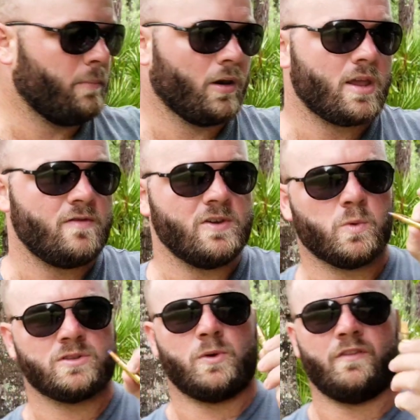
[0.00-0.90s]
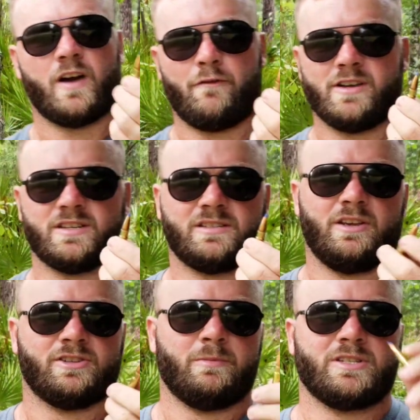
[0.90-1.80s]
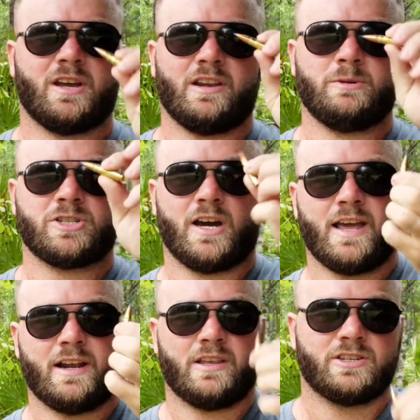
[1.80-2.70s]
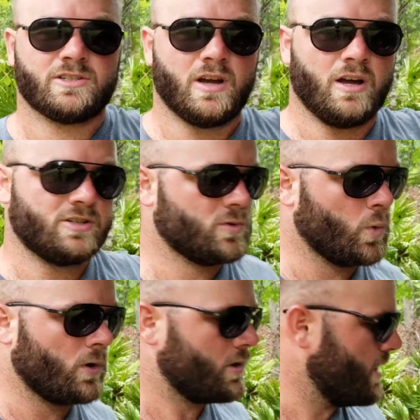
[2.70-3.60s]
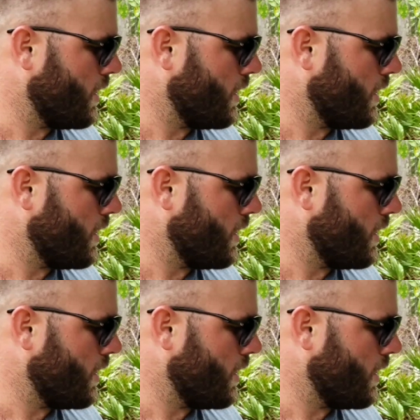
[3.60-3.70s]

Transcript: I believe these 125 SSTs are designed to be shot out of these shorter